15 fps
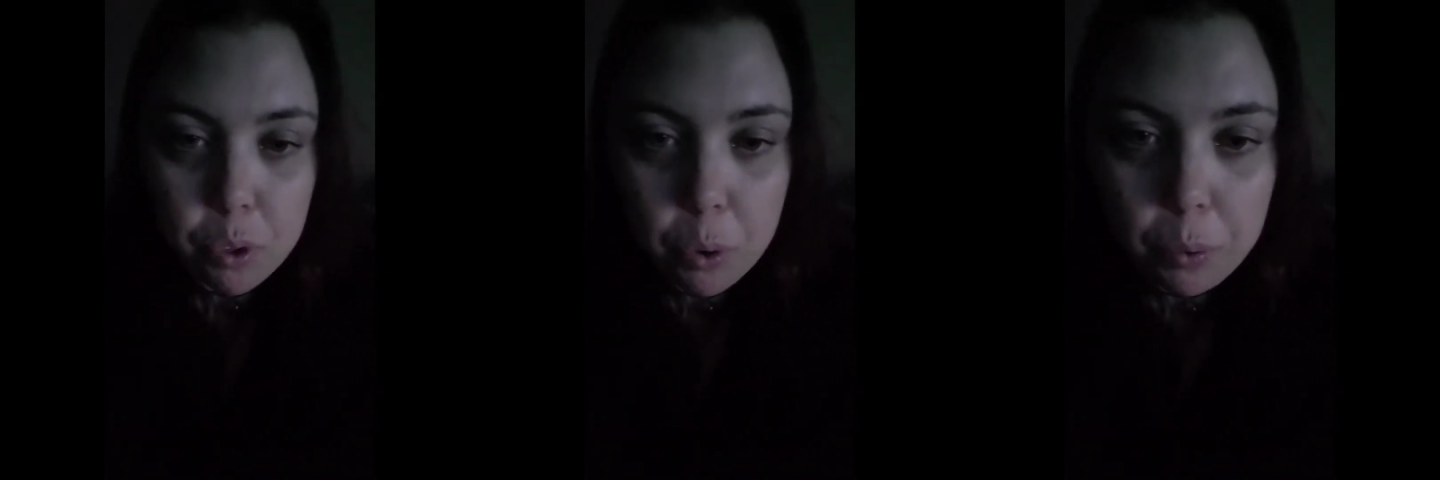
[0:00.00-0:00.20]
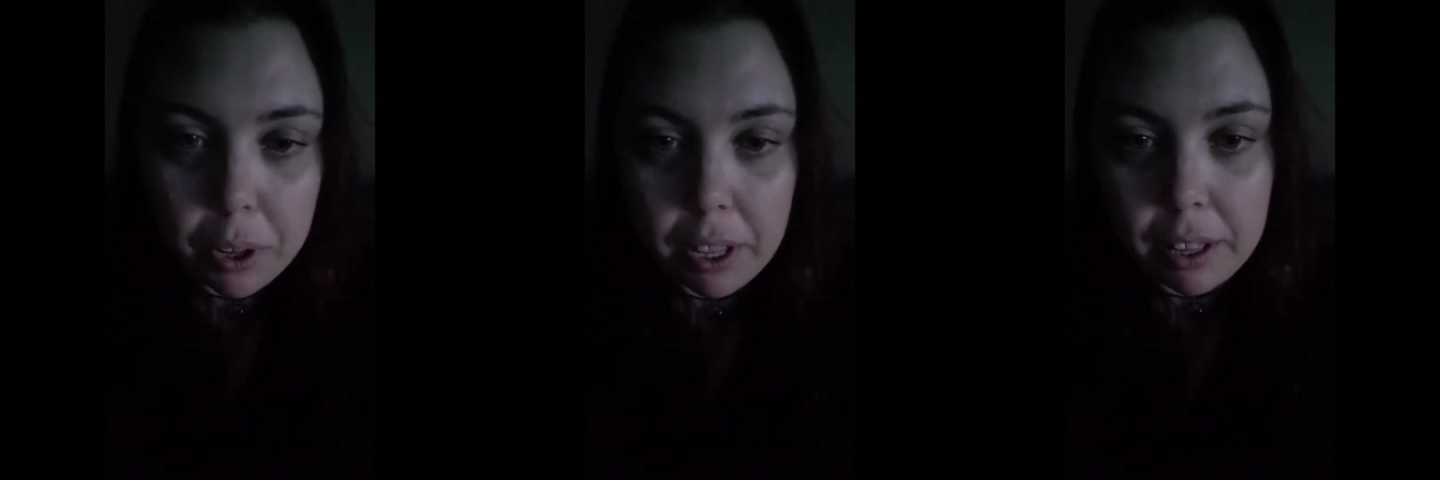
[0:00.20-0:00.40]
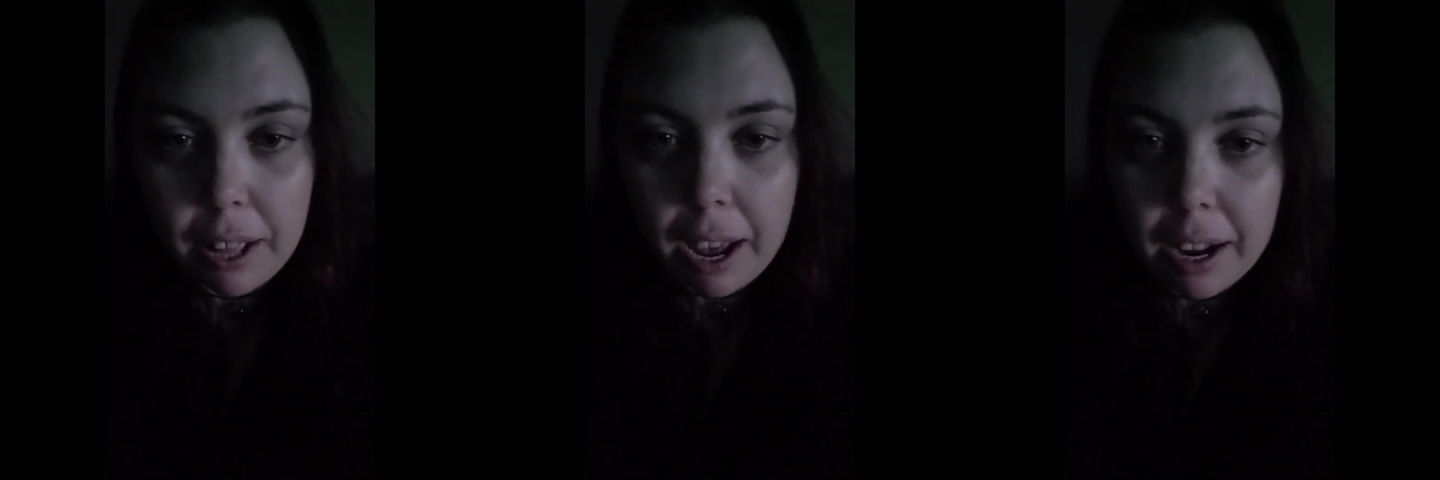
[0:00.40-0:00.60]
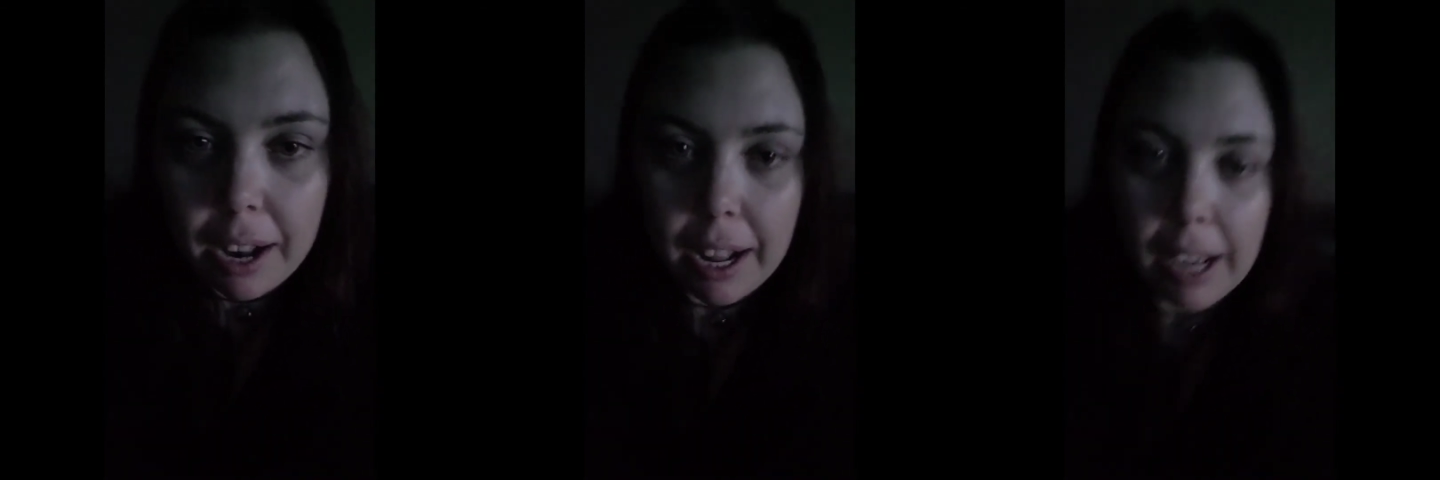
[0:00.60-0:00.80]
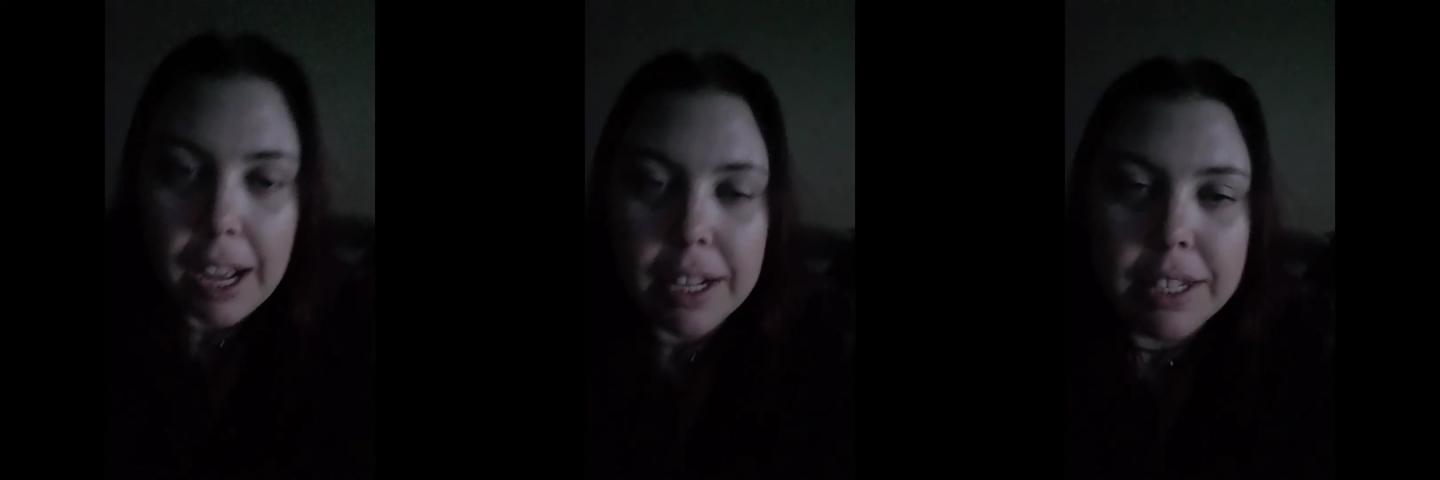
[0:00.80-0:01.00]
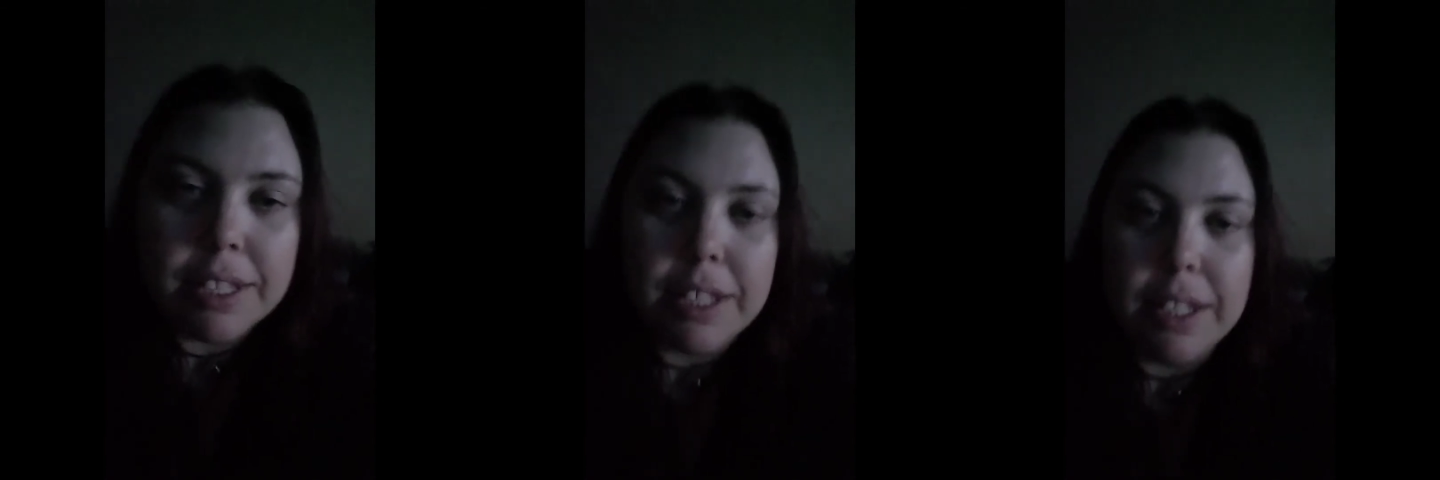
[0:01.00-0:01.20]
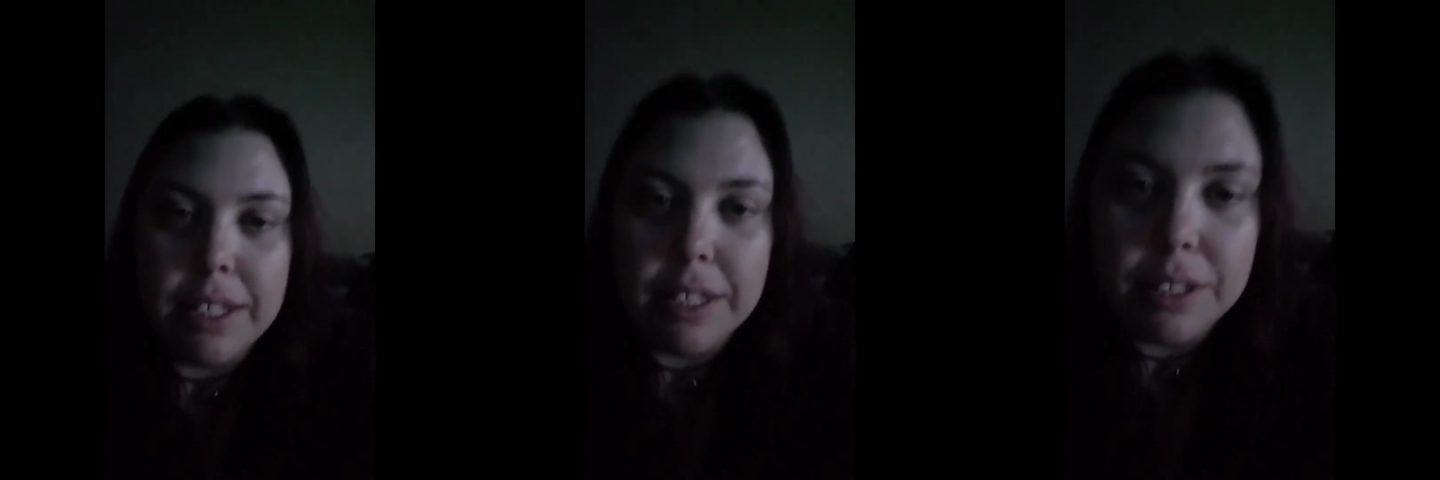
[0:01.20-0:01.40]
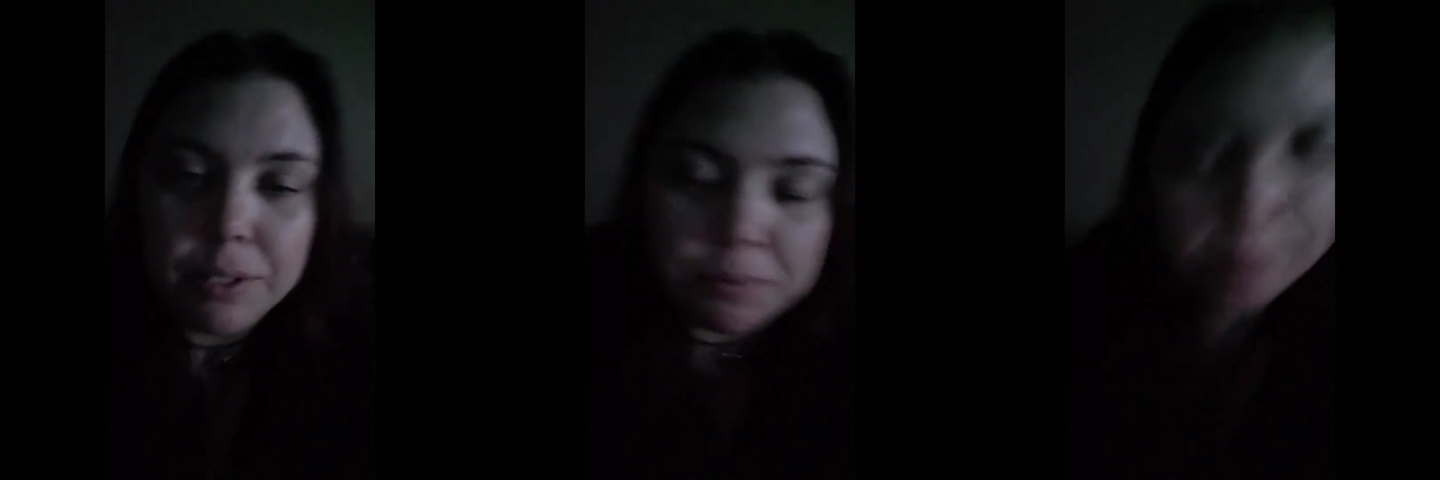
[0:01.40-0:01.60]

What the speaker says: really light, I guess, and